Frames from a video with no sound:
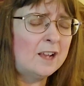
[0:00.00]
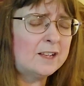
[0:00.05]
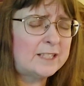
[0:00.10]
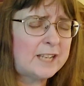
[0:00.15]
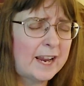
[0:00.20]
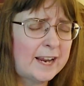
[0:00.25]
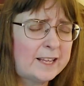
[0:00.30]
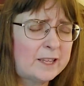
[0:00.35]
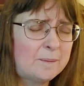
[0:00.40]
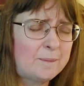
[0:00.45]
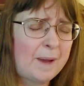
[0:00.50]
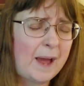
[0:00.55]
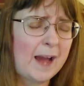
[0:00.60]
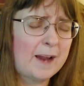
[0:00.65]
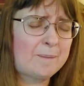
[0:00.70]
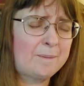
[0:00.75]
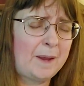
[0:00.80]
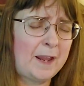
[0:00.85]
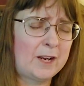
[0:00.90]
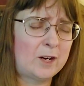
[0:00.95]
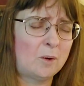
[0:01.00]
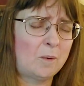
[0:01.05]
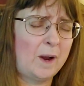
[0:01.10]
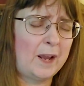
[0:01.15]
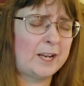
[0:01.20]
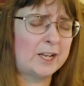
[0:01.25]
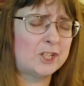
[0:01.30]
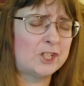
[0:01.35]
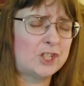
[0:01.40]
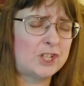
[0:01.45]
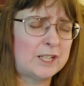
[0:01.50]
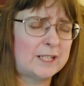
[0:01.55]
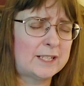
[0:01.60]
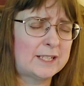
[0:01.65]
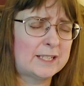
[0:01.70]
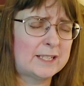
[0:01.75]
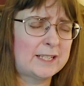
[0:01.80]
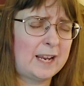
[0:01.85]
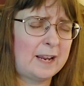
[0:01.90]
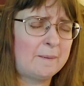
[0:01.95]
Take the back pain away in
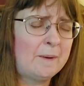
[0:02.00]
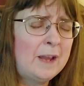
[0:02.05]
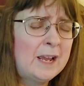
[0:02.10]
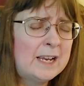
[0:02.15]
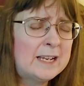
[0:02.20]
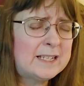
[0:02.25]
Jesus' name.